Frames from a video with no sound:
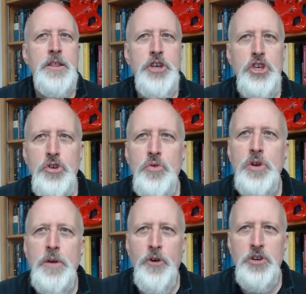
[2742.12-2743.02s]
the
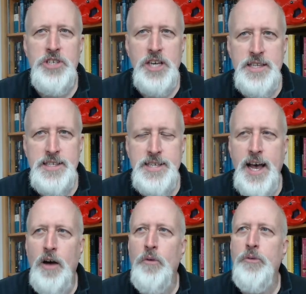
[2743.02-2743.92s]
universe
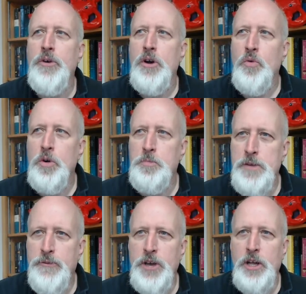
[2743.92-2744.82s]
itself will be
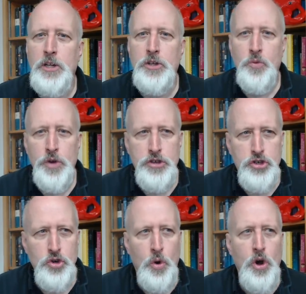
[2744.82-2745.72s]
filled with
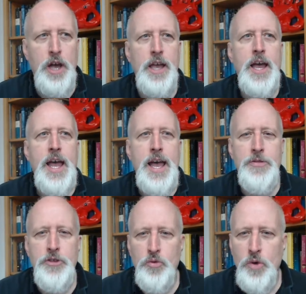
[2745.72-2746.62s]
joy
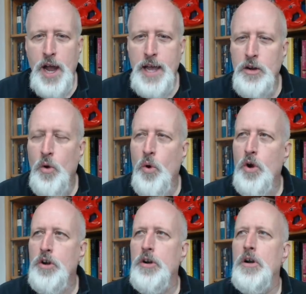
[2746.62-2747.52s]
and the right
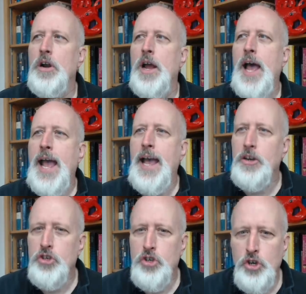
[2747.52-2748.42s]
order
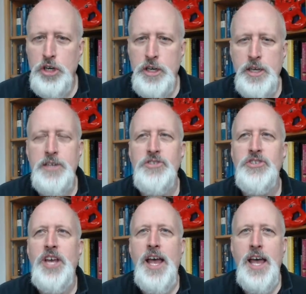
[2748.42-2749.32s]
and
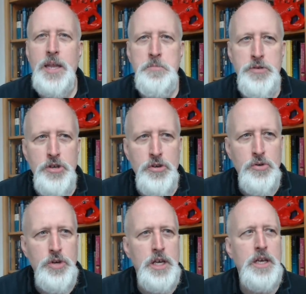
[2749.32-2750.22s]
goodness and
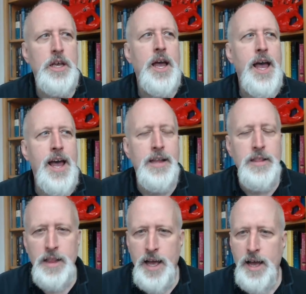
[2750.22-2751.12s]
beauty and
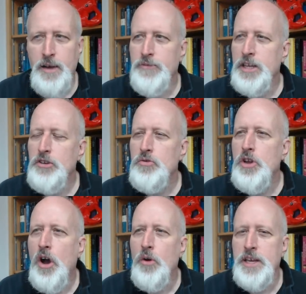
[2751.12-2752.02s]
love. And you
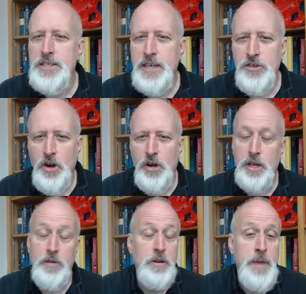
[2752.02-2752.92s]
know this
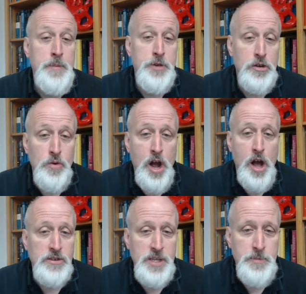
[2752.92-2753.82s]
internally. Well, maybe you're
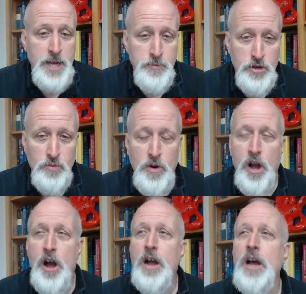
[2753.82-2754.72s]
wrong. Sometimes you're
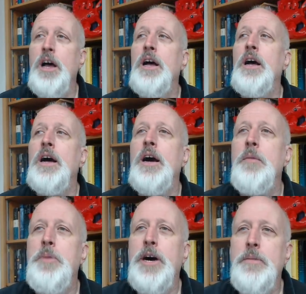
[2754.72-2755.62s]
wrong.
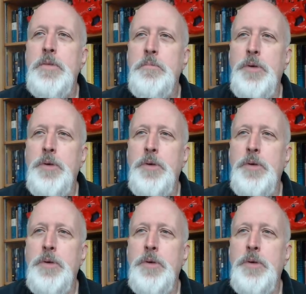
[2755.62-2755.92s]
But